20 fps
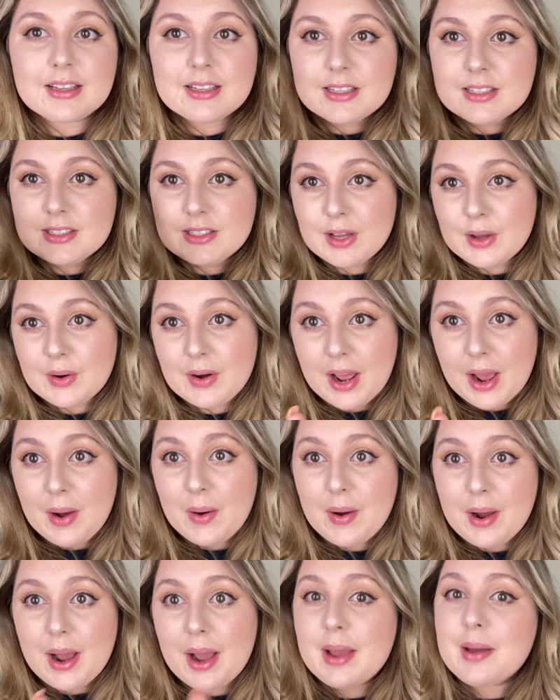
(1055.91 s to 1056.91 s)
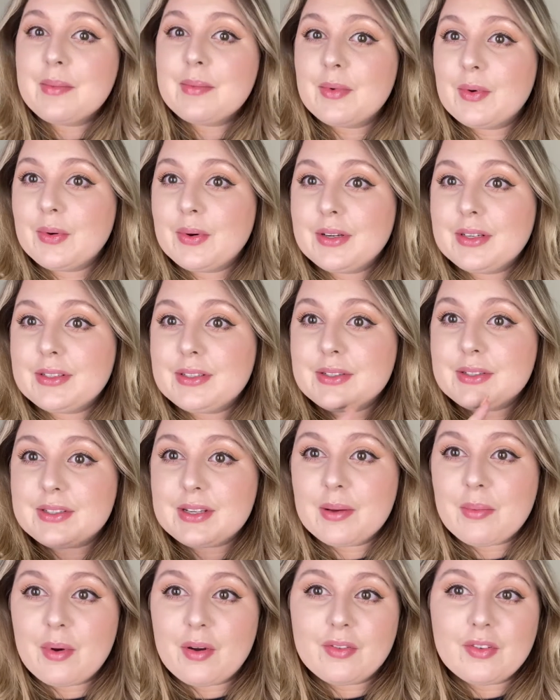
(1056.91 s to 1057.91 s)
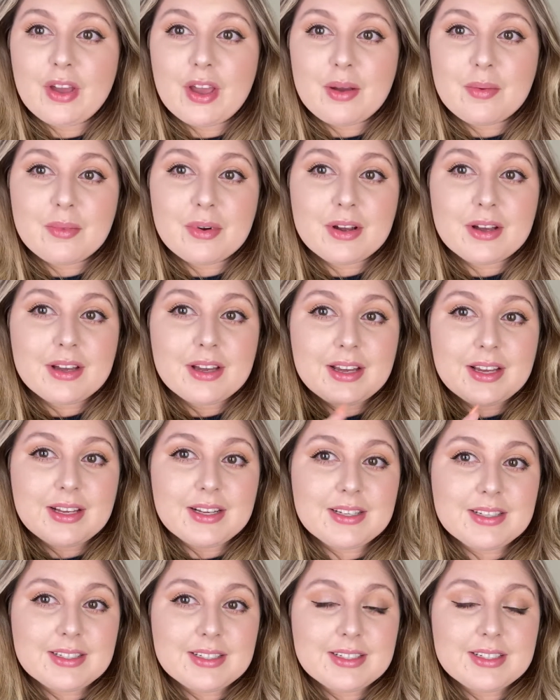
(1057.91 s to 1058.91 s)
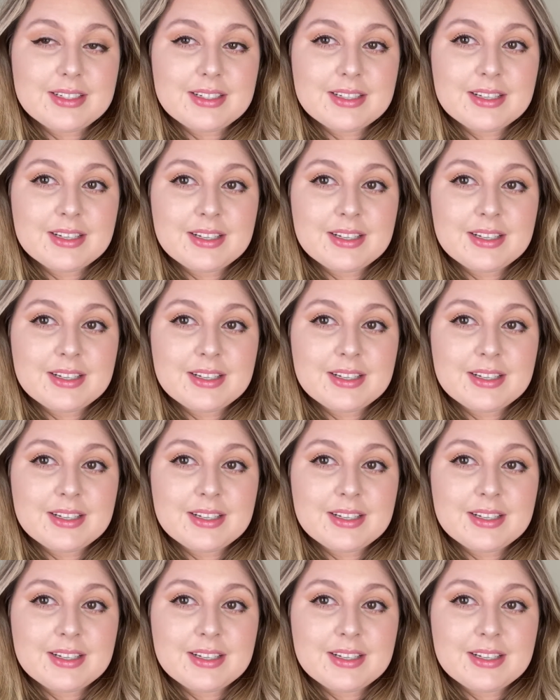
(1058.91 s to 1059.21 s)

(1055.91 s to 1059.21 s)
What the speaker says: So now I'm going to step off camera and